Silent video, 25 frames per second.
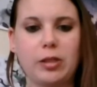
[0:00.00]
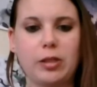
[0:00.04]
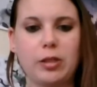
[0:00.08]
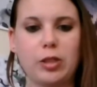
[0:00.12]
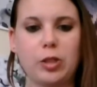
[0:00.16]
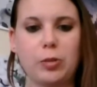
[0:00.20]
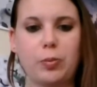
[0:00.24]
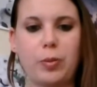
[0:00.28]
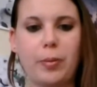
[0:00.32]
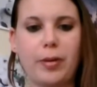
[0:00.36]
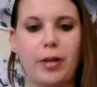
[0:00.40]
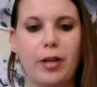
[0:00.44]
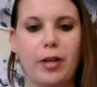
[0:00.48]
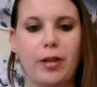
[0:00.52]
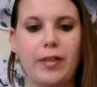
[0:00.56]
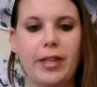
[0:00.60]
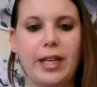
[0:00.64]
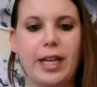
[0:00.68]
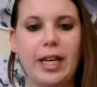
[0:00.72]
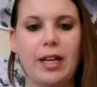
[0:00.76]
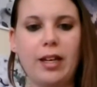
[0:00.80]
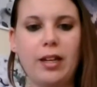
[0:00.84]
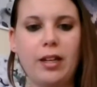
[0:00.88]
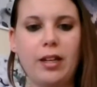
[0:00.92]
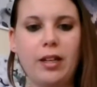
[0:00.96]
so I just pop it on
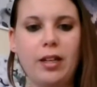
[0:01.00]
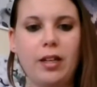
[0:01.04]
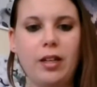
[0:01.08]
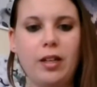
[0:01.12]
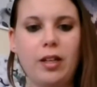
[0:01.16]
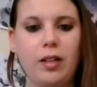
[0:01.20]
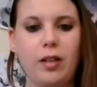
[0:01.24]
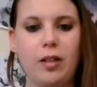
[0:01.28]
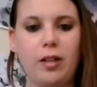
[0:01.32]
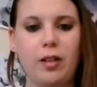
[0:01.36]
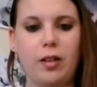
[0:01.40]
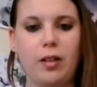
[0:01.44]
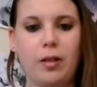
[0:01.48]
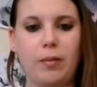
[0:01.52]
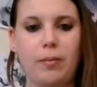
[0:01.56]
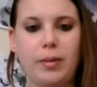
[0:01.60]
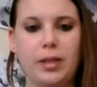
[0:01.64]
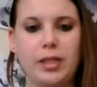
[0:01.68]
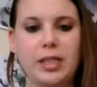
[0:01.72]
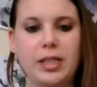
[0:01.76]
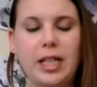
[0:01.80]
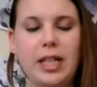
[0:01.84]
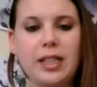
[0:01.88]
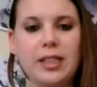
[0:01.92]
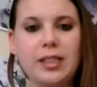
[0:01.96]
there, on my
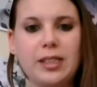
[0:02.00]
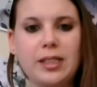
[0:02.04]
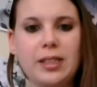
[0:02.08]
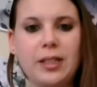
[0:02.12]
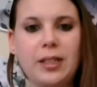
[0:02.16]
desk.